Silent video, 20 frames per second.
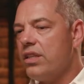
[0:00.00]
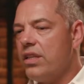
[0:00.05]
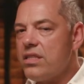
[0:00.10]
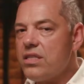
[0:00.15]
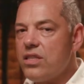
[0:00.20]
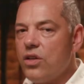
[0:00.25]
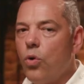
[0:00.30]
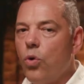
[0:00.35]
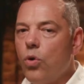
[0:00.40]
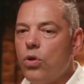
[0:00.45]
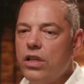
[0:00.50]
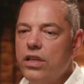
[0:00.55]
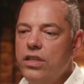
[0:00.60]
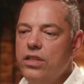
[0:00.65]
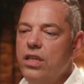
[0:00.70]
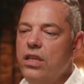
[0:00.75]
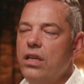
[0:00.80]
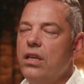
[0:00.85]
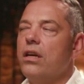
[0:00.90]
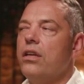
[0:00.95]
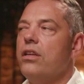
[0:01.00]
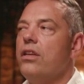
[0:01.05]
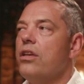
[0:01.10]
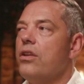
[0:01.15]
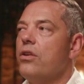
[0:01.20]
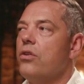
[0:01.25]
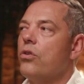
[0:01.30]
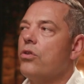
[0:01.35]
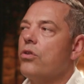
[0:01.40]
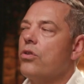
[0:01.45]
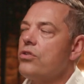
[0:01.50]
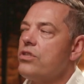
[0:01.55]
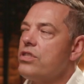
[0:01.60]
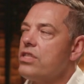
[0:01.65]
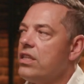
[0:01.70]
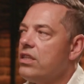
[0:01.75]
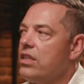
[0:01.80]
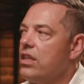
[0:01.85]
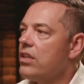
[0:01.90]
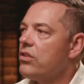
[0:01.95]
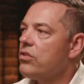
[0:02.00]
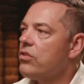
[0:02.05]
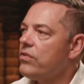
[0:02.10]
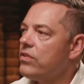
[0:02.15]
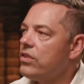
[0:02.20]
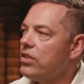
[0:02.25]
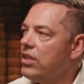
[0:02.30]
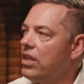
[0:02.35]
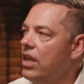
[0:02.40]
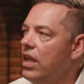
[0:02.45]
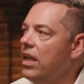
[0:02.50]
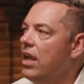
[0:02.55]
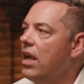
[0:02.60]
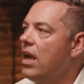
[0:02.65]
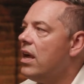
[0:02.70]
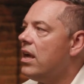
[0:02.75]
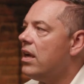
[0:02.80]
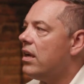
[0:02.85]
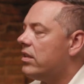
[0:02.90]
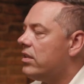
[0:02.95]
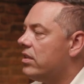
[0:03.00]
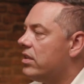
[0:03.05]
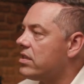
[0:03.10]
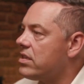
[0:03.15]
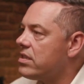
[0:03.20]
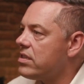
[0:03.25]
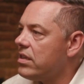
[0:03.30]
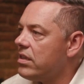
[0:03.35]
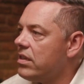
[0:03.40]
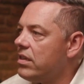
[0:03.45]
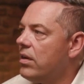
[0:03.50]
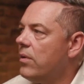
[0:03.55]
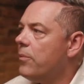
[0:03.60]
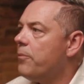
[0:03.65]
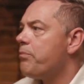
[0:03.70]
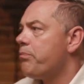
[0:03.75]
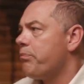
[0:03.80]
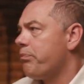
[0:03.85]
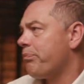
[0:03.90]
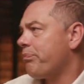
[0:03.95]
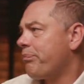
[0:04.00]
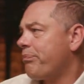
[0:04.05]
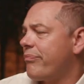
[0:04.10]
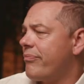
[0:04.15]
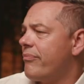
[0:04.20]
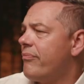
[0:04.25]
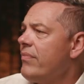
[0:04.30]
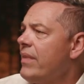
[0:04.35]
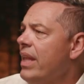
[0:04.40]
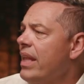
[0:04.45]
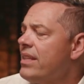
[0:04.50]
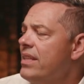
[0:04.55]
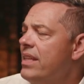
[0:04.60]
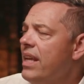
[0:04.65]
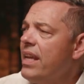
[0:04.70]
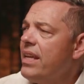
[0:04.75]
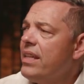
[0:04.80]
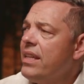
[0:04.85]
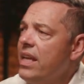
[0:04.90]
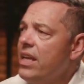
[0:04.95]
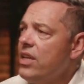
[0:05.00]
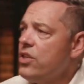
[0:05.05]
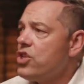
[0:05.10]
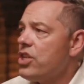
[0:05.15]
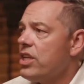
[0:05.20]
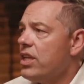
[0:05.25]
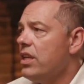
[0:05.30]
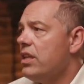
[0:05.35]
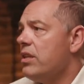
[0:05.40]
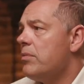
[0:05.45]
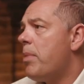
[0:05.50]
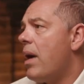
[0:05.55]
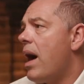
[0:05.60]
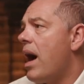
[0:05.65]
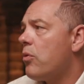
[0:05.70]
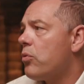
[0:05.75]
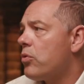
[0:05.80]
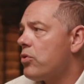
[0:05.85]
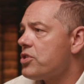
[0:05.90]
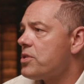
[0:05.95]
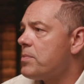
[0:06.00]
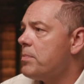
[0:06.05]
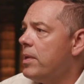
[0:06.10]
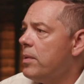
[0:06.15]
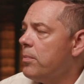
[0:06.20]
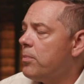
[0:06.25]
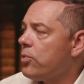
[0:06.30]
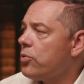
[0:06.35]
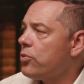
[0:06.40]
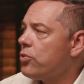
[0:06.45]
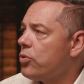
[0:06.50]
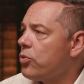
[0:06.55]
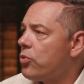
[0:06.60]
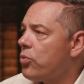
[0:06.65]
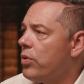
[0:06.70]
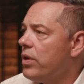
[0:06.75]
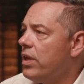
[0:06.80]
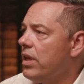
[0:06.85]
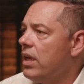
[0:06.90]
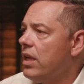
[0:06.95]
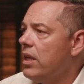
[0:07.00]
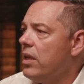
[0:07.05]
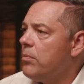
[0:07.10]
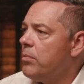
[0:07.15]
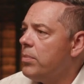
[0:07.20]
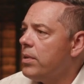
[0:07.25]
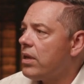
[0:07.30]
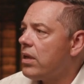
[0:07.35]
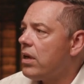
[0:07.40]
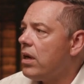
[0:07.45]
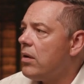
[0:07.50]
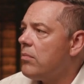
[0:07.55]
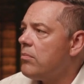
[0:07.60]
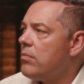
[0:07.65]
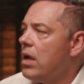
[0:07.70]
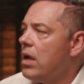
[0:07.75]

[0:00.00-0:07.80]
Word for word: That's the whole idea, you know, because at the end of the day, this day and age empowers people to really become